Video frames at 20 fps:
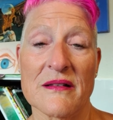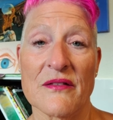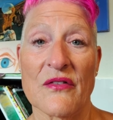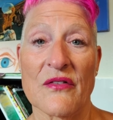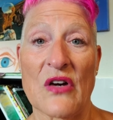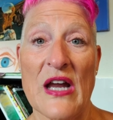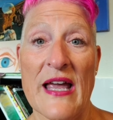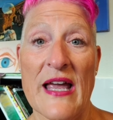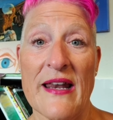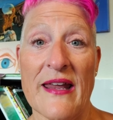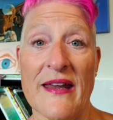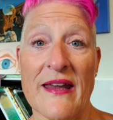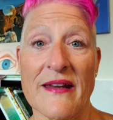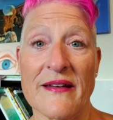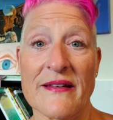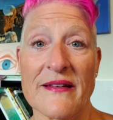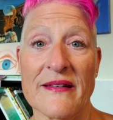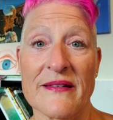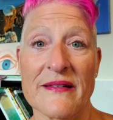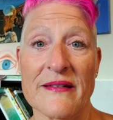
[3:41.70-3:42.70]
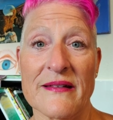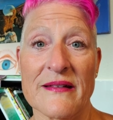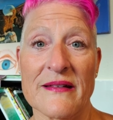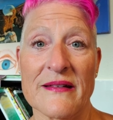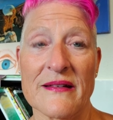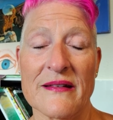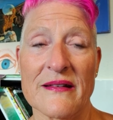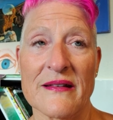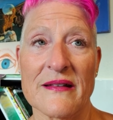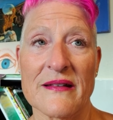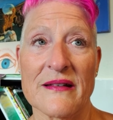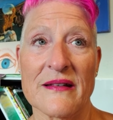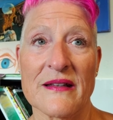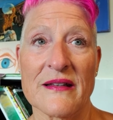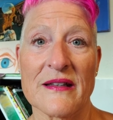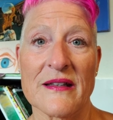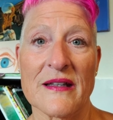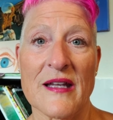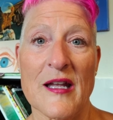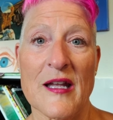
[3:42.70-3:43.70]
for headaches,
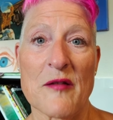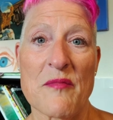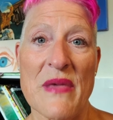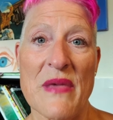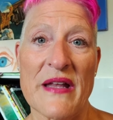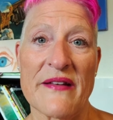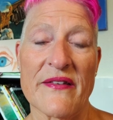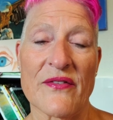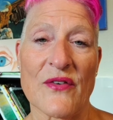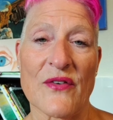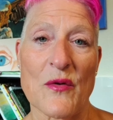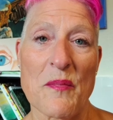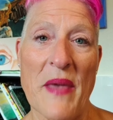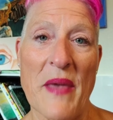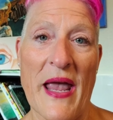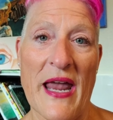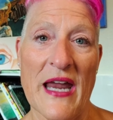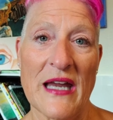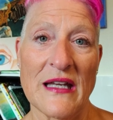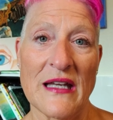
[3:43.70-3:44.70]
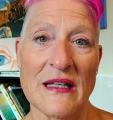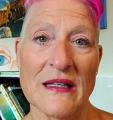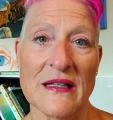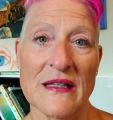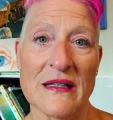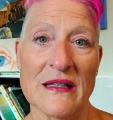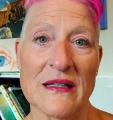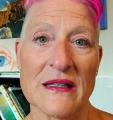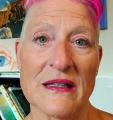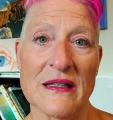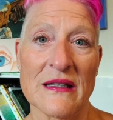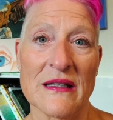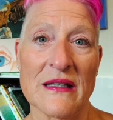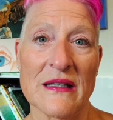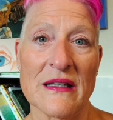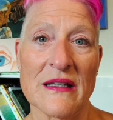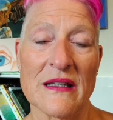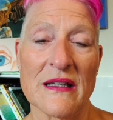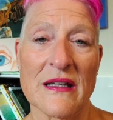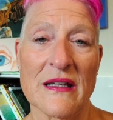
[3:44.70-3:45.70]
and meds for pain,
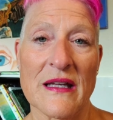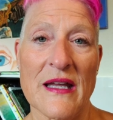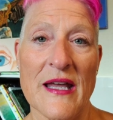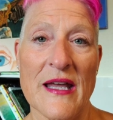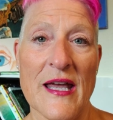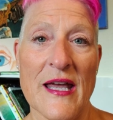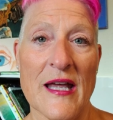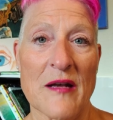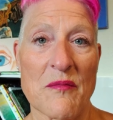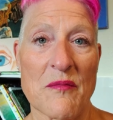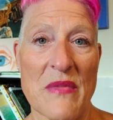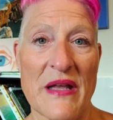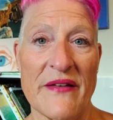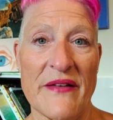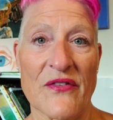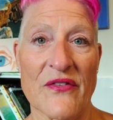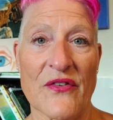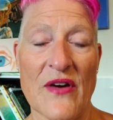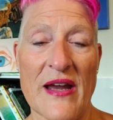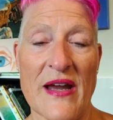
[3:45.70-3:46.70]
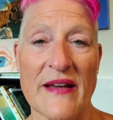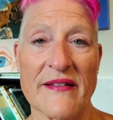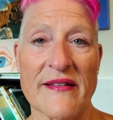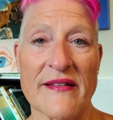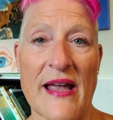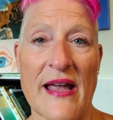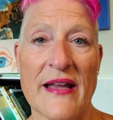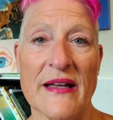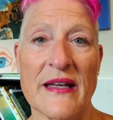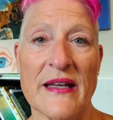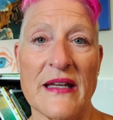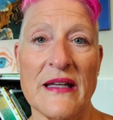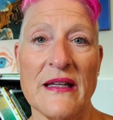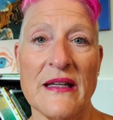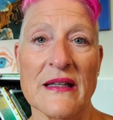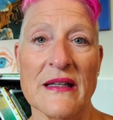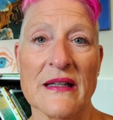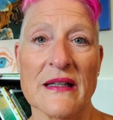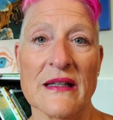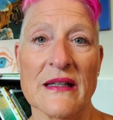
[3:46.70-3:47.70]
and meds for anxiety,
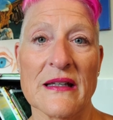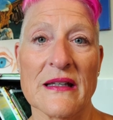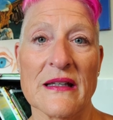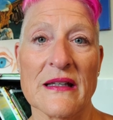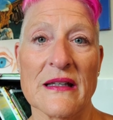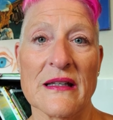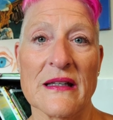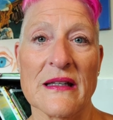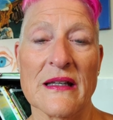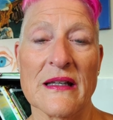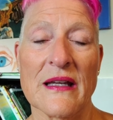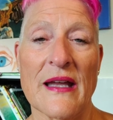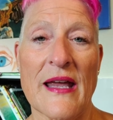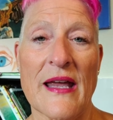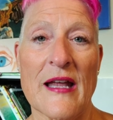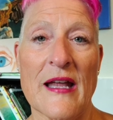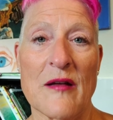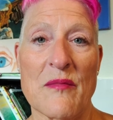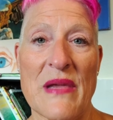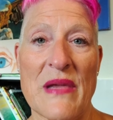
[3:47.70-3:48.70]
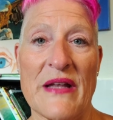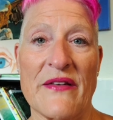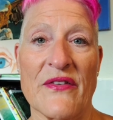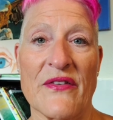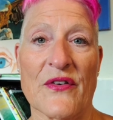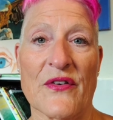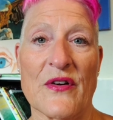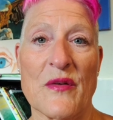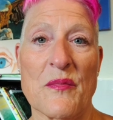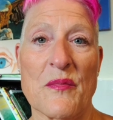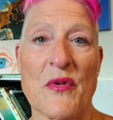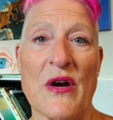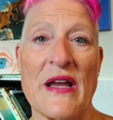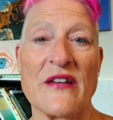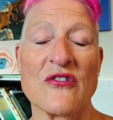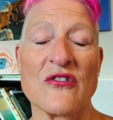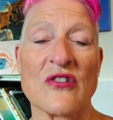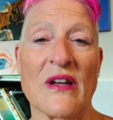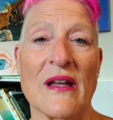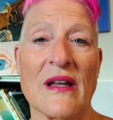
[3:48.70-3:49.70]
and meds for
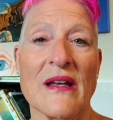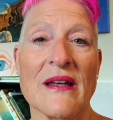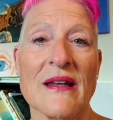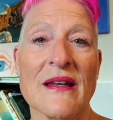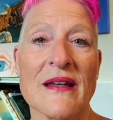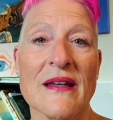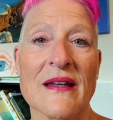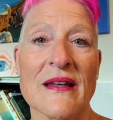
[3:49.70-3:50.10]
depression,